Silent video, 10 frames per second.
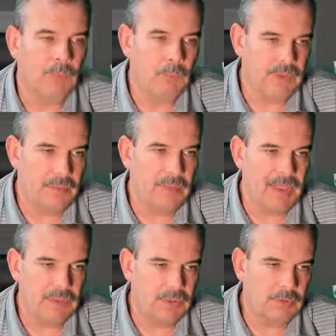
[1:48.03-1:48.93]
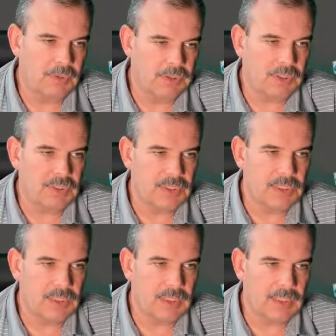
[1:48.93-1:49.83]
within my documents. You can
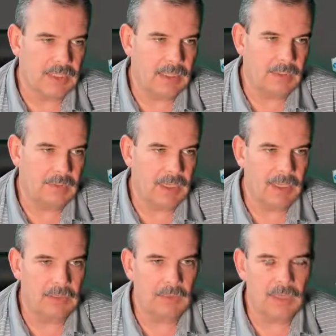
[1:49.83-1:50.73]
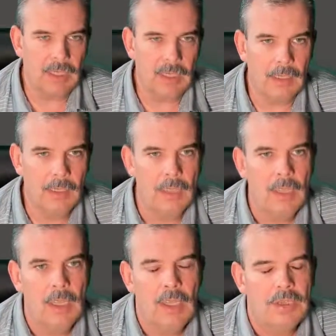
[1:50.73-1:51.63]
see the icon here.
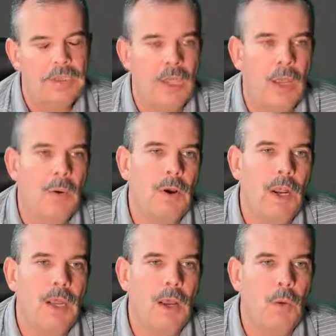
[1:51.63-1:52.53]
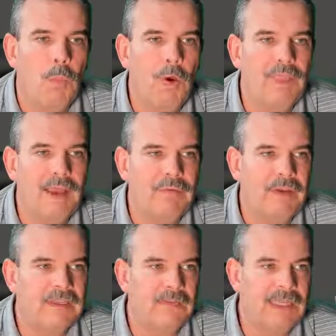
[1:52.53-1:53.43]
So what that
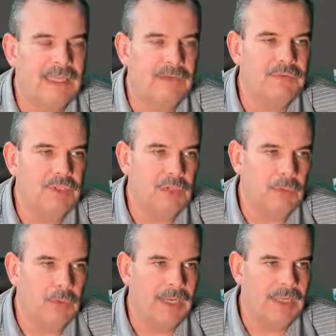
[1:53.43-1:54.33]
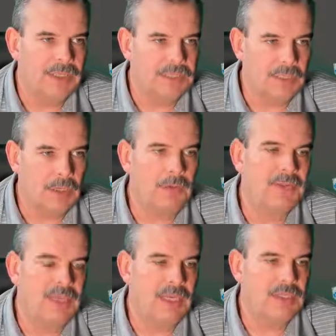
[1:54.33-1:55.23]
effectively gives you is the
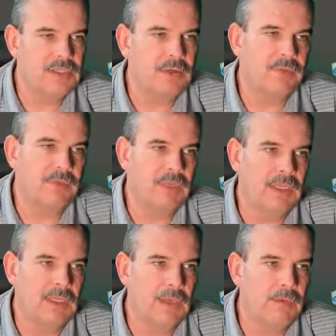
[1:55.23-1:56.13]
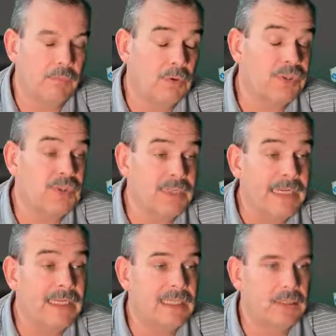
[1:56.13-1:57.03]
contents of what is
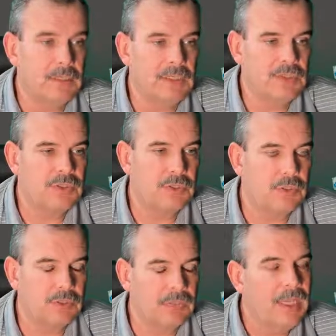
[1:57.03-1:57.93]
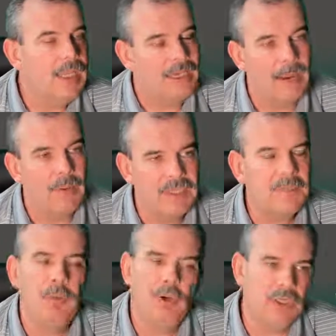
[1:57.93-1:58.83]
needed to be installed. Now at
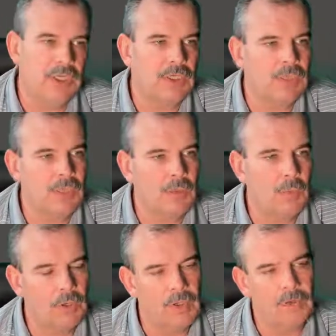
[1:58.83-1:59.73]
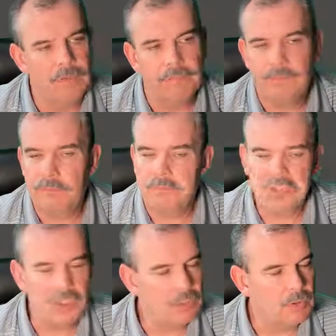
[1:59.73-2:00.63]
this point you can do one of
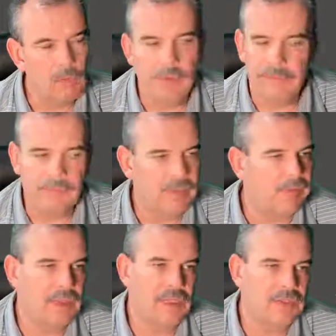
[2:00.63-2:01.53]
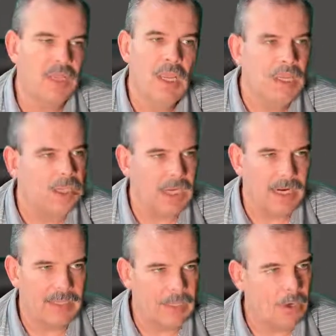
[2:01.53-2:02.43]
two or three things. You can either